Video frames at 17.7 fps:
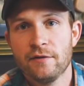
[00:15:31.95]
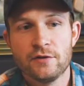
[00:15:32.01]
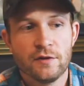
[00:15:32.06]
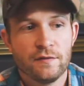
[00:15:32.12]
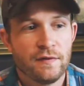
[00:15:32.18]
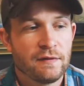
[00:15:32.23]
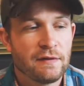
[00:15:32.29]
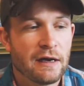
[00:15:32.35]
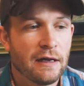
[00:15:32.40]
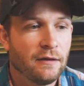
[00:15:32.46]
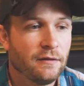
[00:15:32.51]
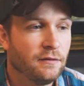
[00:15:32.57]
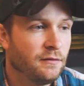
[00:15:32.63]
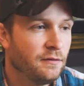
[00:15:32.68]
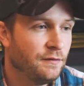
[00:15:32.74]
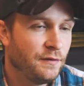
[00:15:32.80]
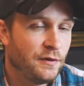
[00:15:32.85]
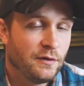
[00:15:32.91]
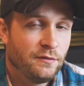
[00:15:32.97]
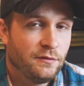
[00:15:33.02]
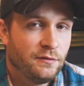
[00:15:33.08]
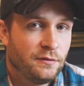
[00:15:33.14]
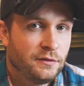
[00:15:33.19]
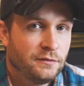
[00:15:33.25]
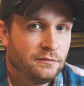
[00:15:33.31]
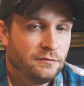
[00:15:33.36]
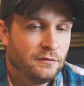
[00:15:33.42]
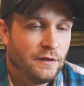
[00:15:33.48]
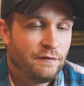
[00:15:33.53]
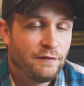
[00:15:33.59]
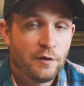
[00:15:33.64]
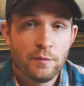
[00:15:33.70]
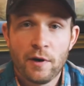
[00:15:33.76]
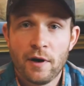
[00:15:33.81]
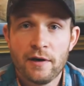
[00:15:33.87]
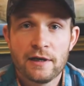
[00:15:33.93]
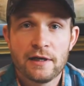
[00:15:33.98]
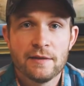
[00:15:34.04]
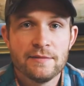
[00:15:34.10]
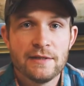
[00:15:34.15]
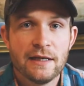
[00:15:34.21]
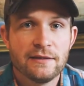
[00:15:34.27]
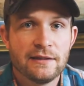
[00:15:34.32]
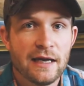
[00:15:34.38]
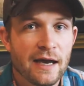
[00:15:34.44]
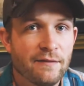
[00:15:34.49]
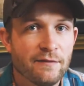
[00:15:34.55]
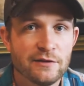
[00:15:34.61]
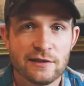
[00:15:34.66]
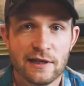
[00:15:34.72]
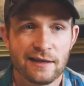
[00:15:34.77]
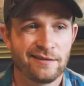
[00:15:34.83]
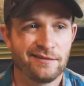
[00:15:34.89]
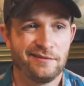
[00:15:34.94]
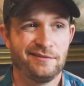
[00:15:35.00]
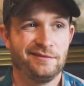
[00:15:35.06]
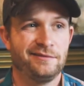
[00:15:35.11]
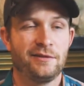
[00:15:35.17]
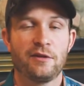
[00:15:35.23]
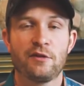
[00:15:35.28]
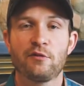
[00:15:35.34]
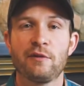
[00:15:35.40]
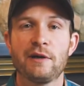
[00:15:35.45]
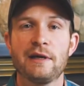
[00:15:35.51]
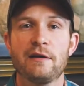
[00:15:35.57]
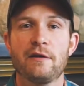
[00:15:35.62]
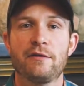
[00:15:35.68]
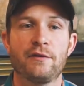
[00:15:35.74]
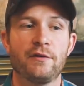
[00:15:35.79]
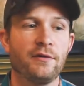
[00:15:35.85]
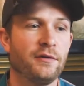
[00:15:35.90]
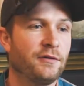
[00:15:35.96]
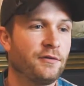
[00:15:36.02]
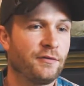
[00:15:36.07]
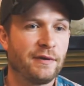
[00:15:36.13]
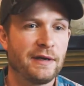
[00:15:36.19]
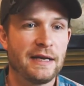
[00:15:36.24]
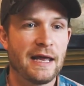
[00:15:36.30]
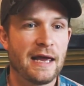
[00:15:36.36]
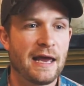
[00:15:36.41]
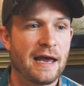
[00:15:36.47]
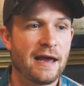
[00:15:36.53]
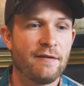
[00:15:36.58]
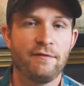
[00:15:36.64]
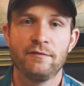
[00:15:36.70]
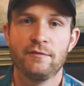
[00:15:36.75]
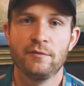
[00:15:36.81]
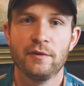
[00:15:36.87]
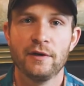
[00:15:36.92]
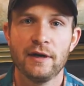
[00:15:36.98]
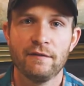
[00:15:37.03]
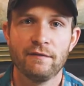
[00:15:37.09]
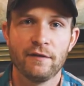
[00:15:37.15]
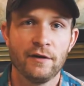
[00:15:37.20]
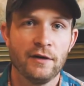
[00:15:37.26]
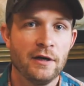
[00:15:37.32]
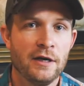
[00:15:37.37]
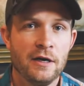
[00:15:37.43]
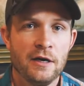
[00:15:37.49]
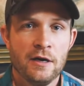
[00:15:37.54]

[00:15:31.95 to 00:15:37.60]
So if your party comes out to average like 3 1/3, 3 1/2, whatever